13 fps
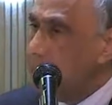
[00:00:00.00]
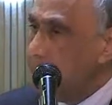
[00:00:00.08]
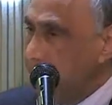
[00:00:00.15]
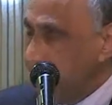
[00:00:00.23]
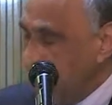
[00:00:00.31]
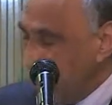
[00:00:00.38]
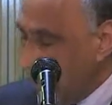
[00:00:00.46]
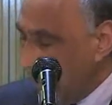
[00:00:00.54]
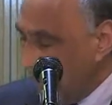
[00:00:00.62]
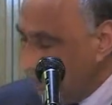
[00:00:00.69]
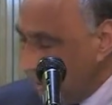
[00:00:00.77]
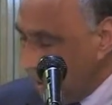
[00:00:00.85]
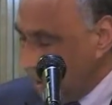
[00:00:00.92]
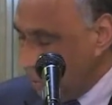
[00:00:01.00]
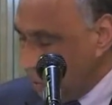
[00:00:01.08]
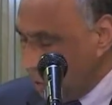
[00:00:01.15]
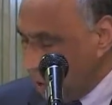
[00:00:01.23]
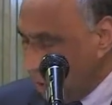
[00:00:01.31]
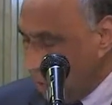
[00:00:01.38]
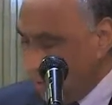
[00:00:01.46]
People have the need to
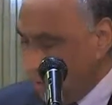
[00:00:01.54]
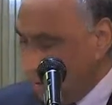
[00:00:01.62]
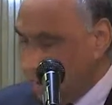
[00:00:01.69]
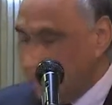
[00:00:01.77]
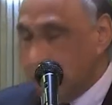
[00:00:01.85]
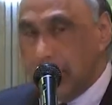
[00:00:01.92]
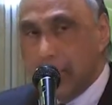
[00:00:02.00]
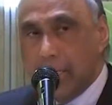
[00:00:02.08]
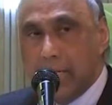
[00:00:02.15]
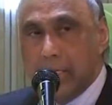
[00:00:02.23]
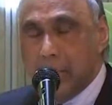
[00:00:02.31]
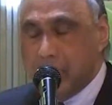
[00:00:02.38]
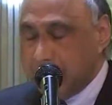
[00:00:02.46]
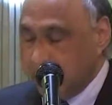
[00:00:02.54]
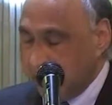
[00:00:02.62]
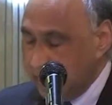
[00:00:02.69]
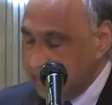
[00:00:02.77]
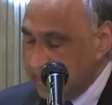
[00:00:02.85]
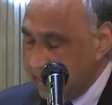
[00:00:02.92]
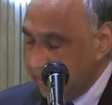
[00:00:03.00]
know.
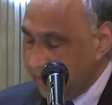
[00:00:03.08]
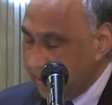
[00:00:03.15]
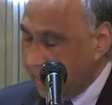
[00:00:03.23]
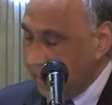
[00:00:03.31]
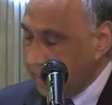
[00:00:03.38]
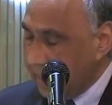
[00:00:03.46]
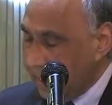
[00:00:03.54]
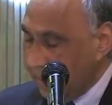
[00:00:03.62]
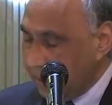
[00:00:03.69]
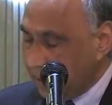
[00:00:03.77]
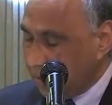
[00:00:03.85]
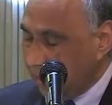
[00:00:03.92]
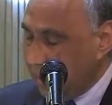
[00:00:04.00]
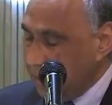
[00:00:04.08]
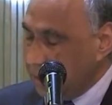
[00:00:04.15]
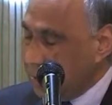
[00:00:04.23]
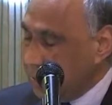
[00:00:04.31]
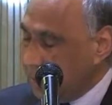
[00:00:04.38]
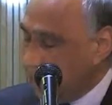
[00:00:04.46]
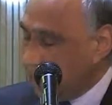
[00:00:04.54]
Journalists have the right
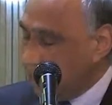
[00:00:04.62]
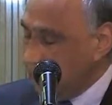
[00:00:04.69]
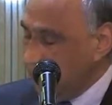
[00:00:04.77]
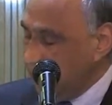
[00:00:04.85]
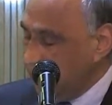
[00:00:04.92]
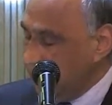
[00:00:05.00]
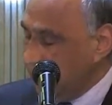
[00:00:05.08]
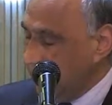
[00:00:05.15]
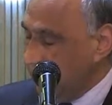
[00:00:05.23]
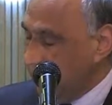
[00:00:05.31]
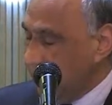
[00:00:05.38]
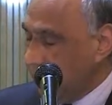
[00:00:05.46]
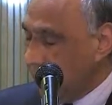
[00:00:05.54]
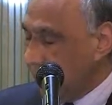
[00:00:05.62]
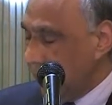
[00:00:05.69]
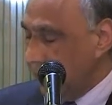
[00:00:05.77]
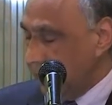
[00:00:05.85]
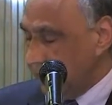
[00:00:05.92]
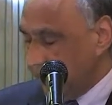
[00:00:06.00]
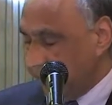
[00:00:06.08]
to tell.
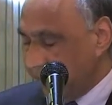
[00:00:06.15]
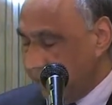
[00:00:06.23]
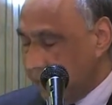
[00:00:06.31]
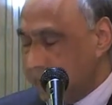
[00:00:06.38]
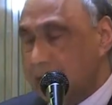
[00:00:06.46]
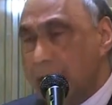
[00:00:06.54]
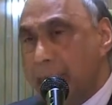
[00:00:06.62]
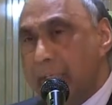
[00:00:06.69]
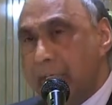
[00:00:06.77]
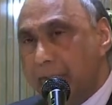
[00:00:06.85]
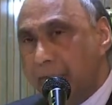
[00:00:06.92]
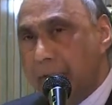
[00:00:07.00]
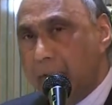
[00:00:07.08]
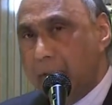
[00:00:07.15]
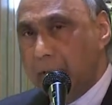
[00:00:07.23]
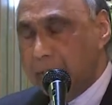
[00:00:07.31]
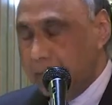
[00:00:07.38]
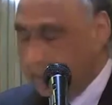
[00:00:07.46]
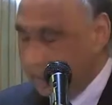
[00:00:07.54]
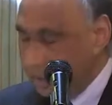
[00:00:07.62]
Finding the facts can be difficult.
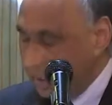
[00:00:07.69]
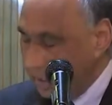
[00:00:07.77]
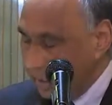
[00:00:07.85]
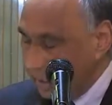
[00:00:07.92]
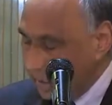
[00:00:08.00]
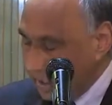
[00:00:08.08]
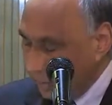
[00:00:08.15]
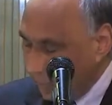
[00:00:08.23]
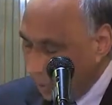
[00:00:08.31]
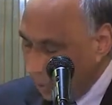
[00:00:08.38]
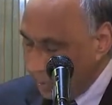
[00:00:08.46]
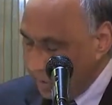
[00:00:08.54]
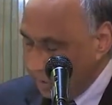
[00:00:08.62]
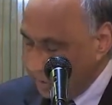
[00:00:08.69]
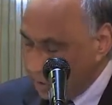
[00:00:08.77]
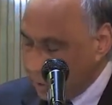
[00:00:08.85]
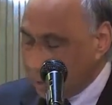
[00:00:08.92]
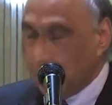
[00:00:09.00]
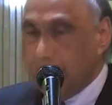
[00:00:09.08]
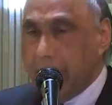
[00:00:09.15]
Reporting the
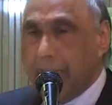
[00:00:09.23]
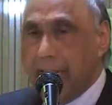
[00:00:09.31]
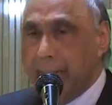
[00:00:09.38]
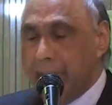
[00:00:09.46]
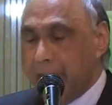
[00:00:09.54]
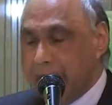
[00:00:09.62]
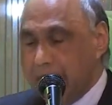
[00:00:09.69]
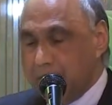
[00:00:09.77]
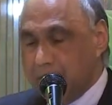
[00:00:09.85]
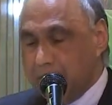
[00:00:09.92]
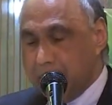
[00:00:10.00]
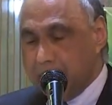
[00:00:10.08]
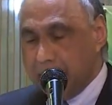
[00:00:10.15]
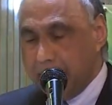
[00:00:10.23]
story can be dangerous.